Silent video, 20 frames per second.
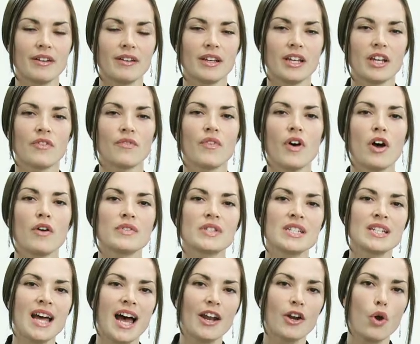involves
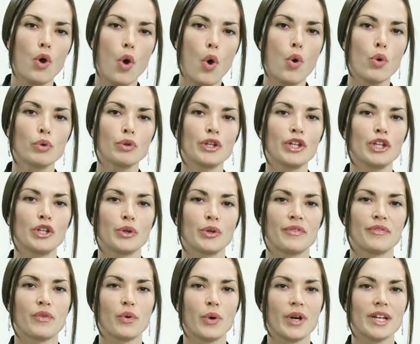not only your
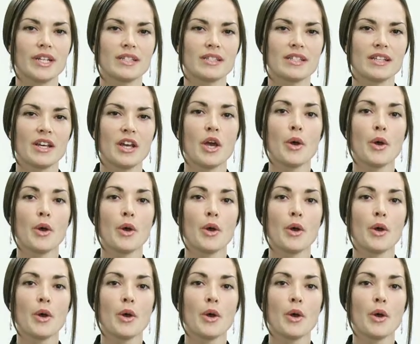voice,